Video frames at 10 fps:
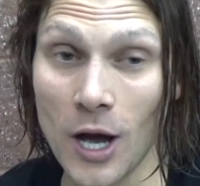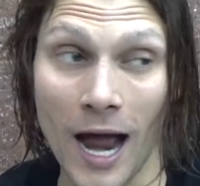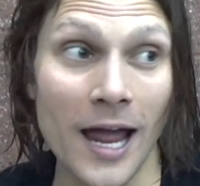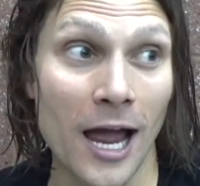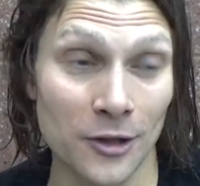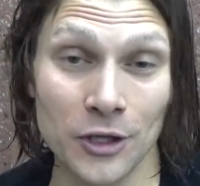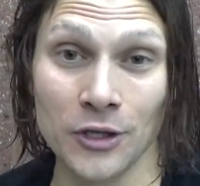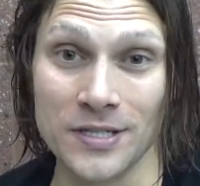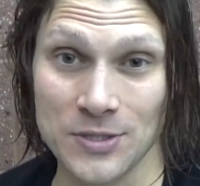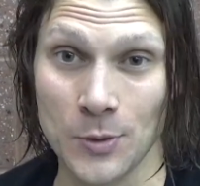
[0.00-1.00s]
so I
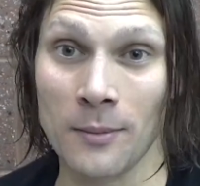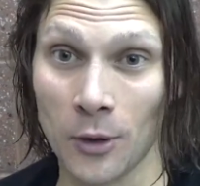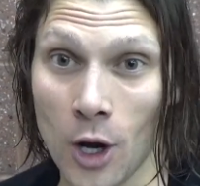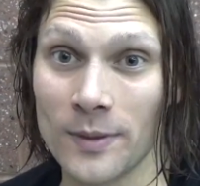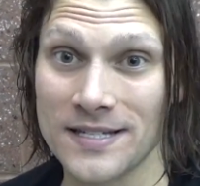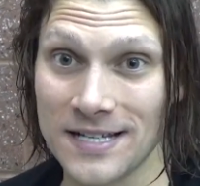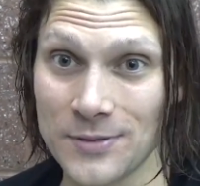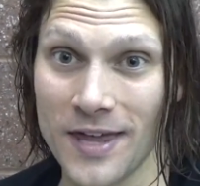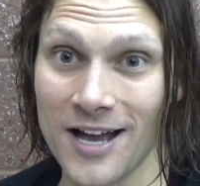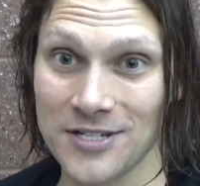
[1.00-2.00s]
literally swim aerobic
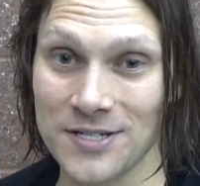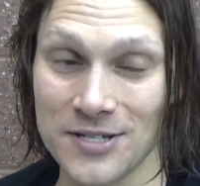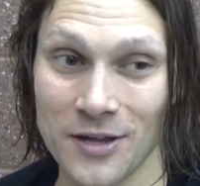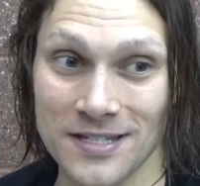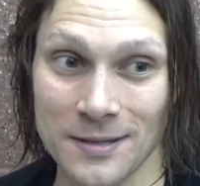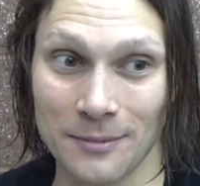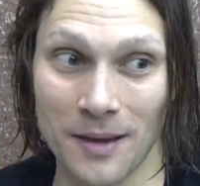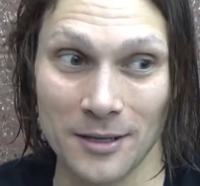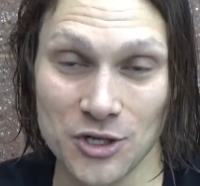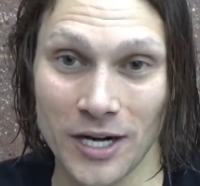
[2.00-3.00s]
sets with Ashley, so it's like
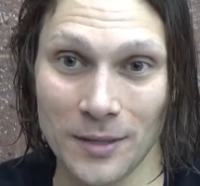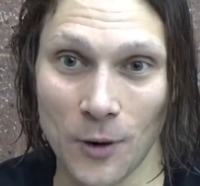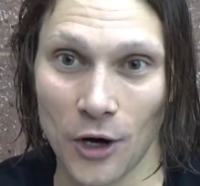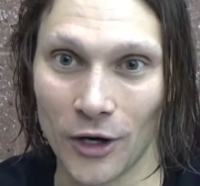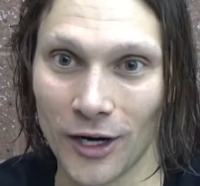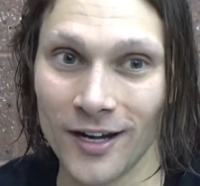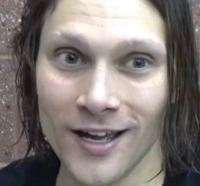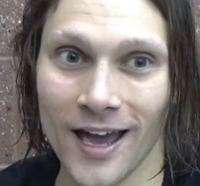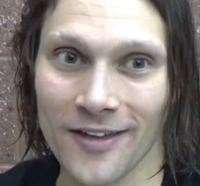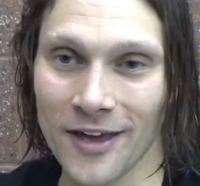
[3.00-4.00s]
my training partner,
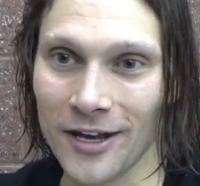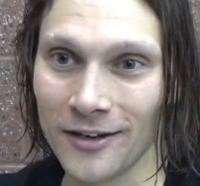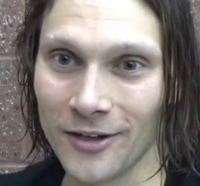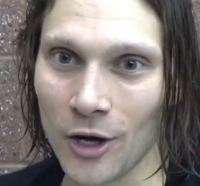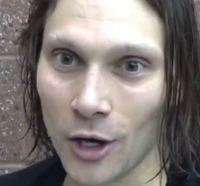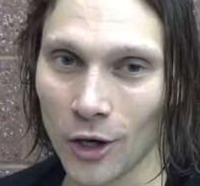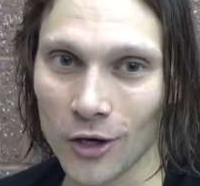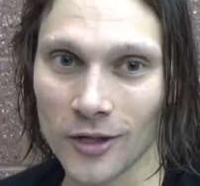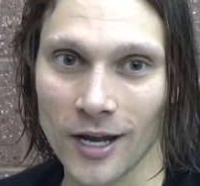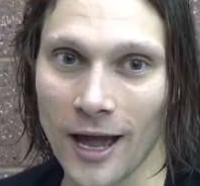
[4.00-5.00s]
and then, you know, a
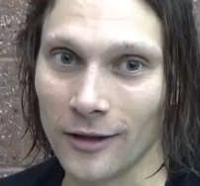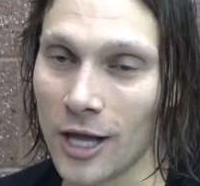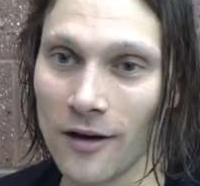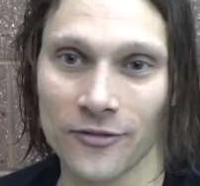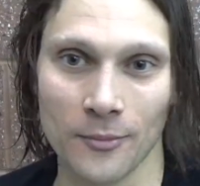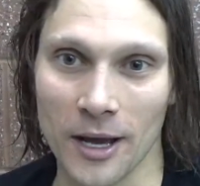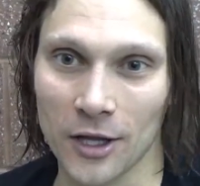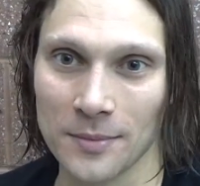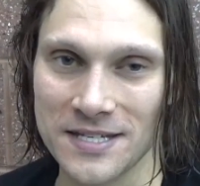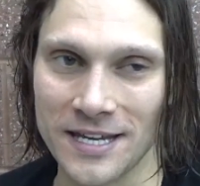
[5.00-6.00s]
girl that I love from my
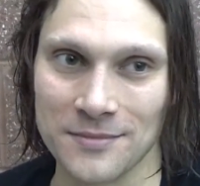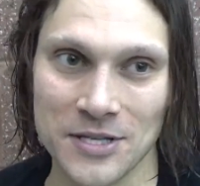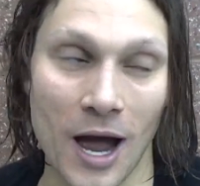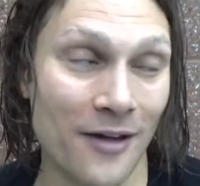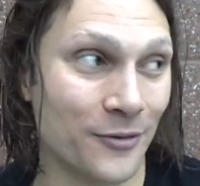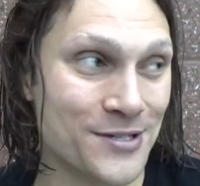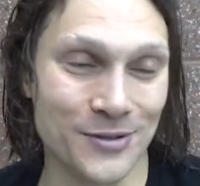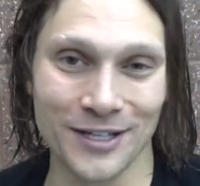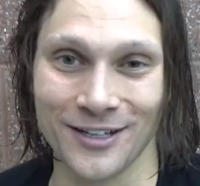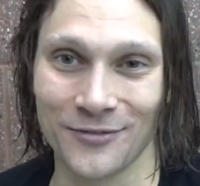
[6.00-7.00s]
club team. So I was
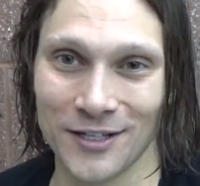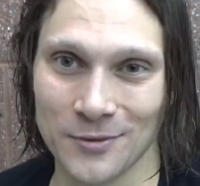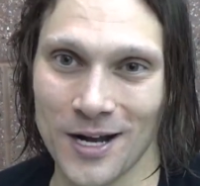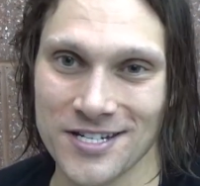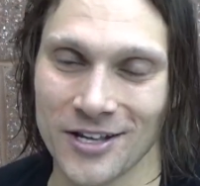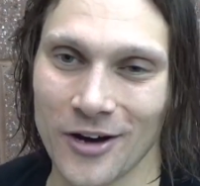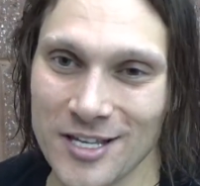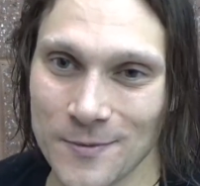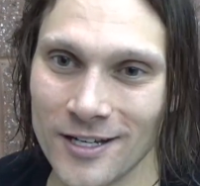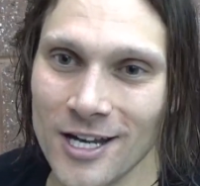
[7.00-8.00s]
really conflicted watching that
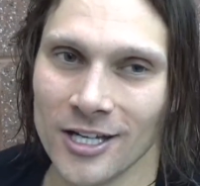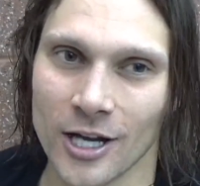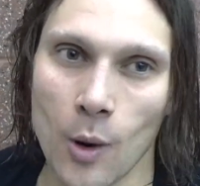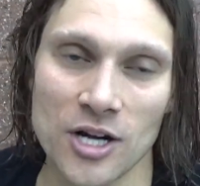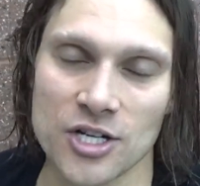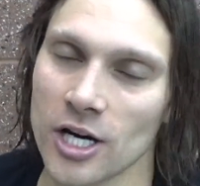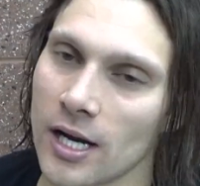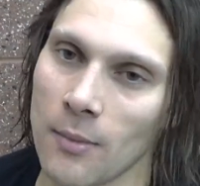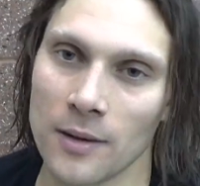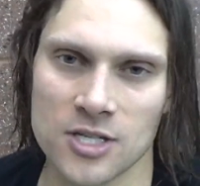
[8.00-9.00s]
race, but, you know, watching her
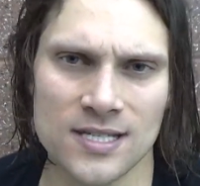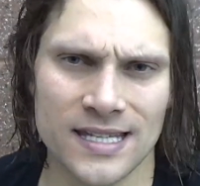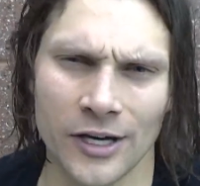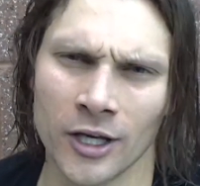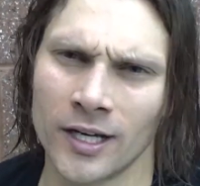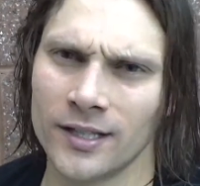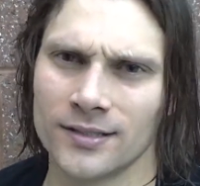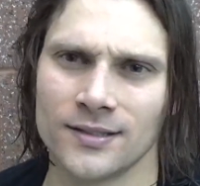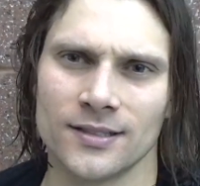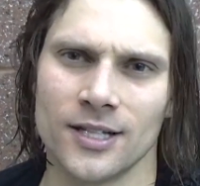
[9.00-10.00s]
come up, she's killing it.
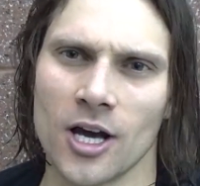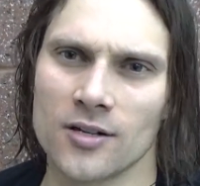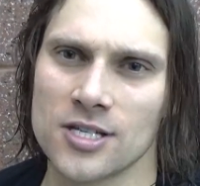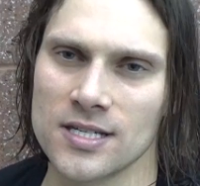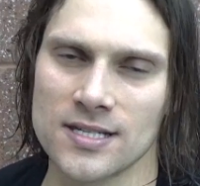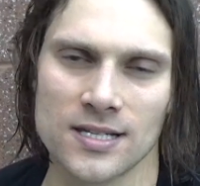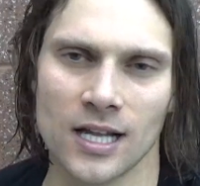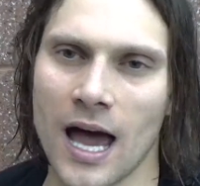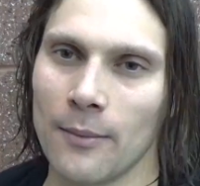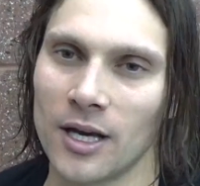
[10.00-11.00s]
You know, she's
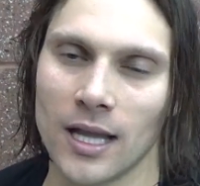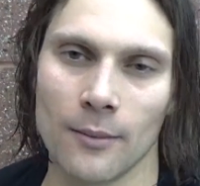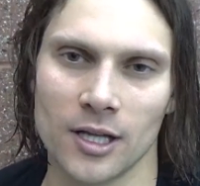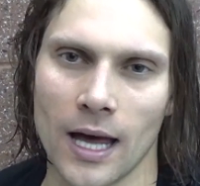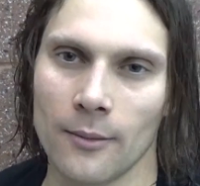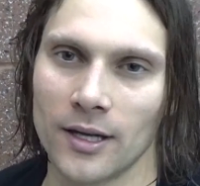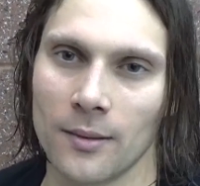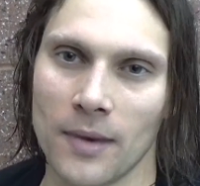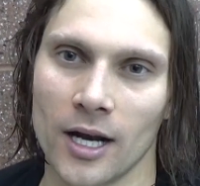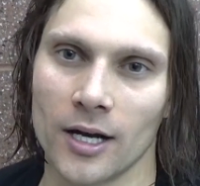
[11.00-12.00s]
climbing,
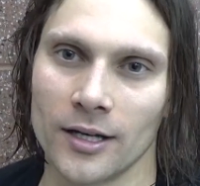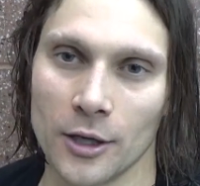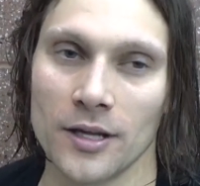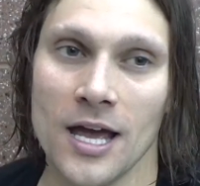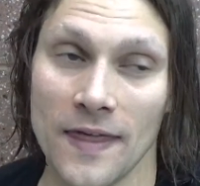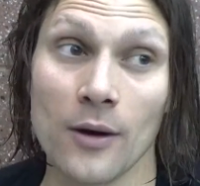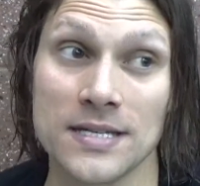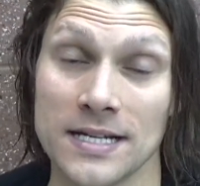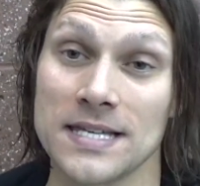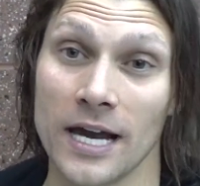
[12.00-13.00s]
getting better, and that
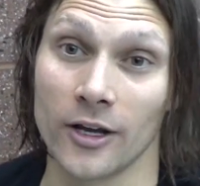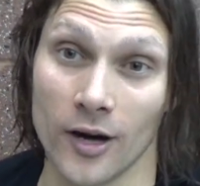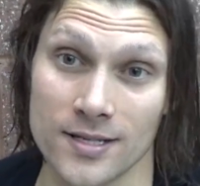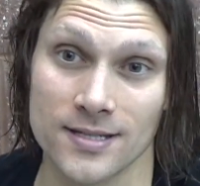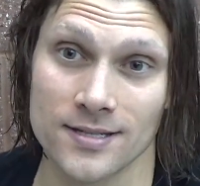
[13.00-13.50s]
was an exciting race.